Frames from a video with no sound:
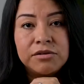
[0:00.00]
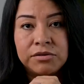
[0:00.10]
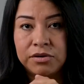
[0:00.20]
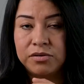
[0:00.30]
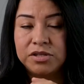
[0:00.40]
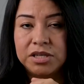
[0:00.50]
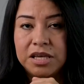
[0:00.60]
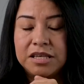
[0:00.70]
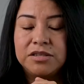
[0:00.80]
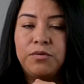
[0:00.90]

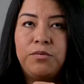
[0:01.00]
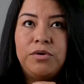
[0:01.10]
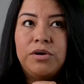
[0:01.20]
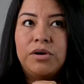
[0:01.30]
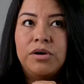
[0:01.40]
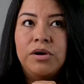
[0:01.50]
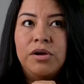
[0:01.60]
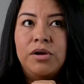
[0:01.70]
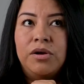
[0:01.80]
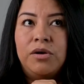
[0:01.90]
roses were
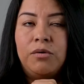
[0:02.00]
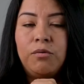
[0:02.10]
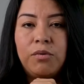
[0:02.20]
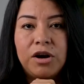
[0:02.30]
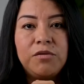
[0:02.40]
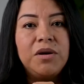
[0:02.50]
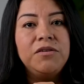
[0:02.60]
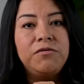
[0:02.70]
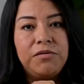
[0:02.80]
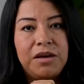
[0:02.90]
one of
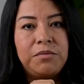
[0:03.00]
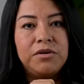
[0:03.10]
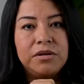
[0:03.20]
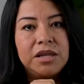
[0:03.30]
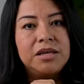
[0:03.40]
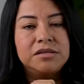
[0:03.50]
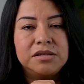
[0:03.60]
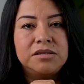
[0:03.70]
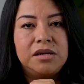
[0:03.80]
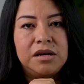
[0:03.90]
my favorite things
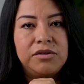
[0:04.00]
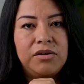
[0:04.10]
this year, you